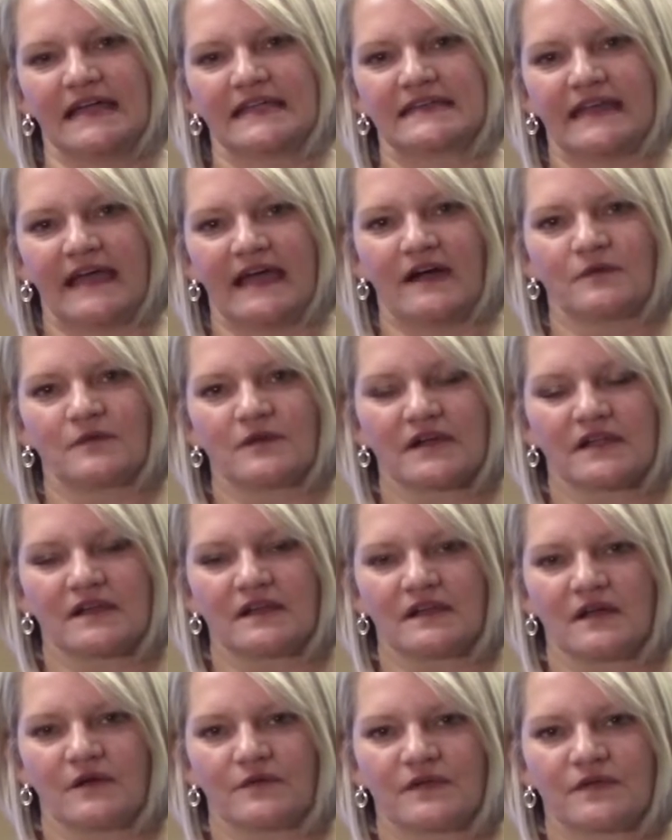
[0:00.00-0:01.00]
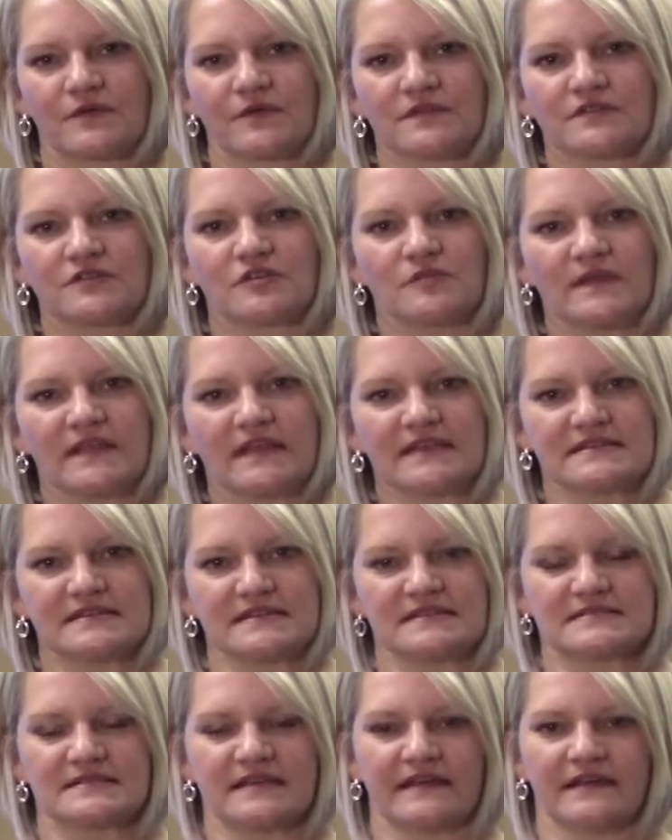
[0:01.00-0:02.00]
Now we're going to go into a little bit of
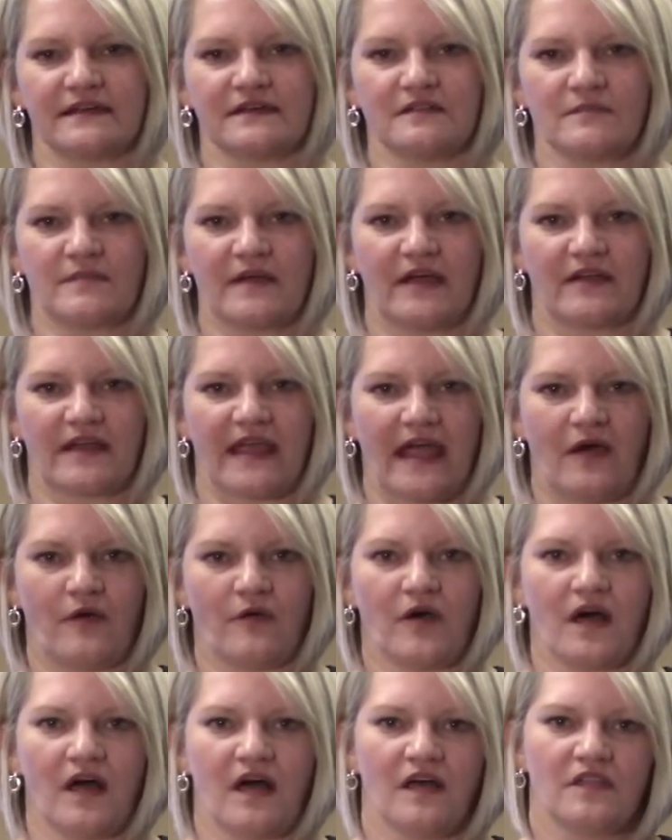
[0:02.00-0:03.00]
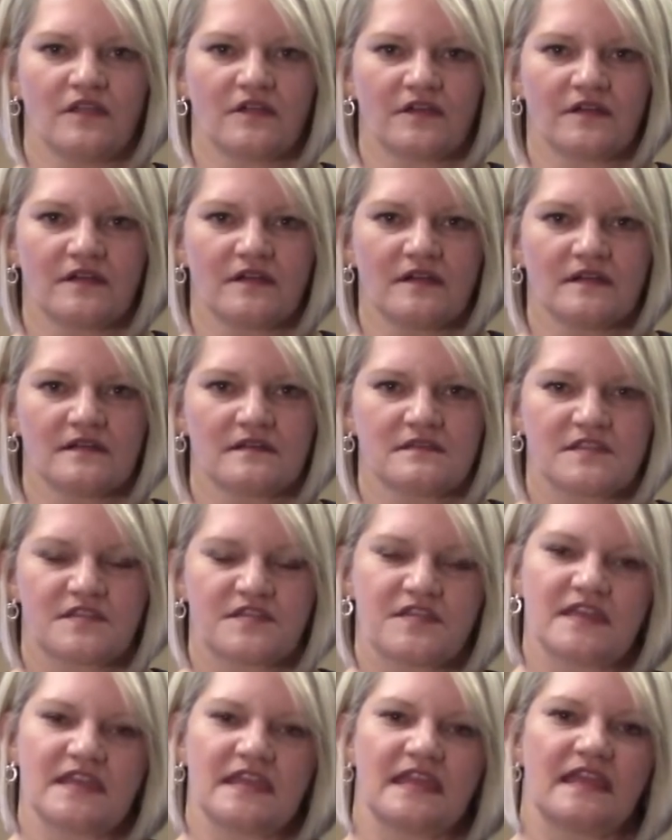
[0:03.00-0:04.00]
detail about how other
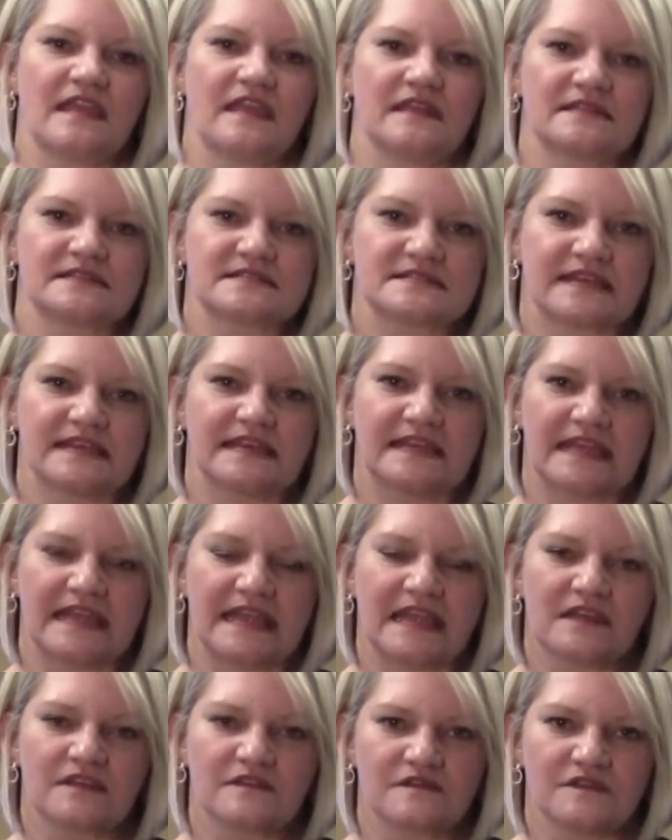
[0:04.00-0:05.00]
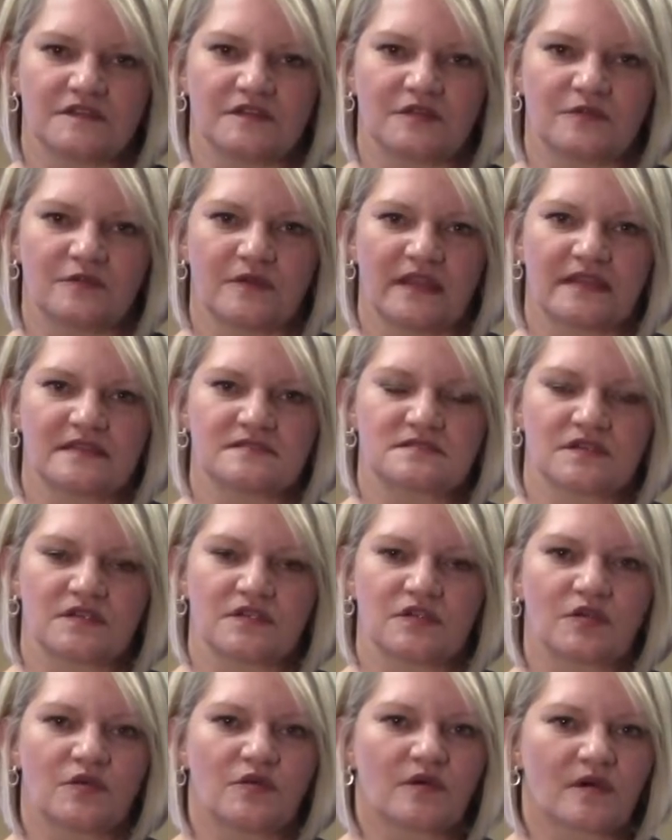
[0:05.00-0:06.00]
things can influence
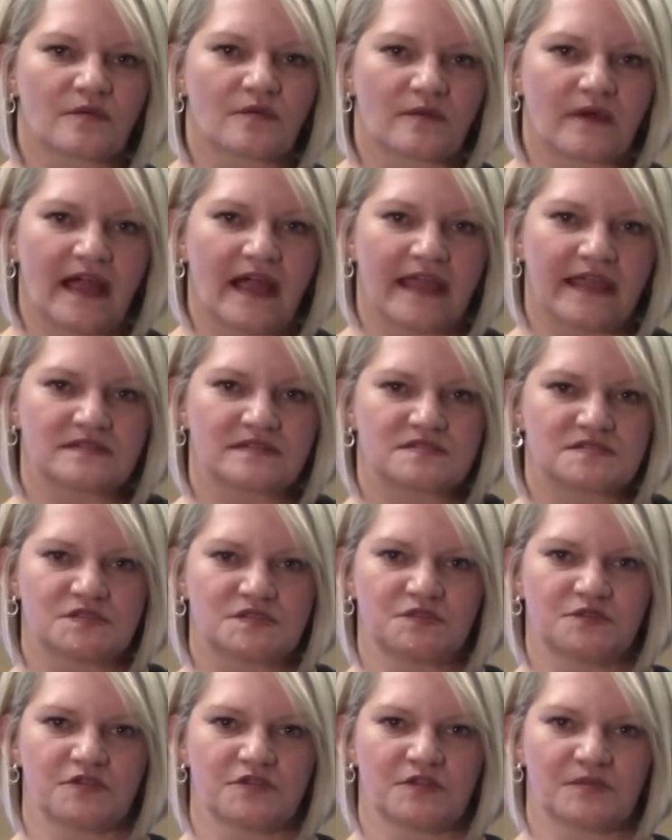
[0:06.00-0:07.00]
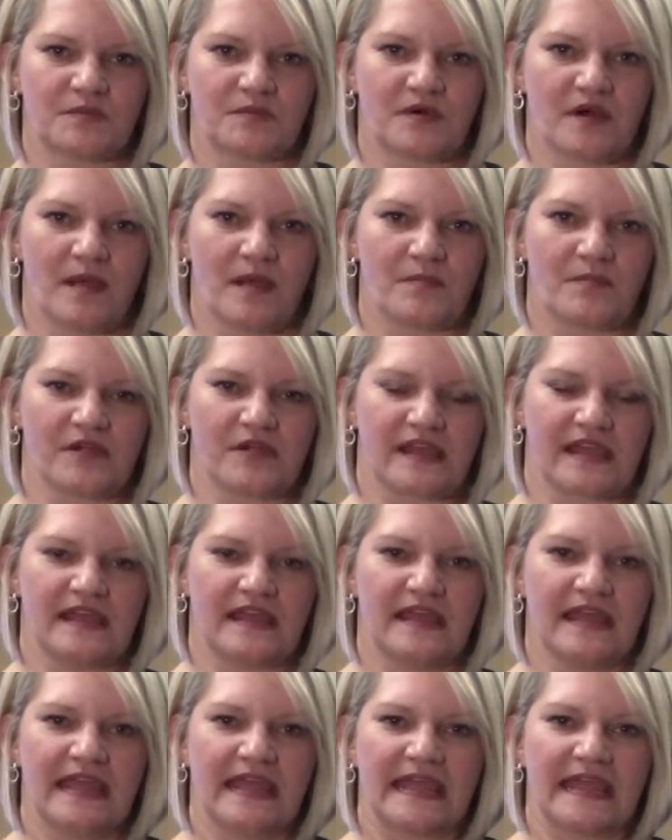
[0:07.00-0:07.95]
your rights to your property.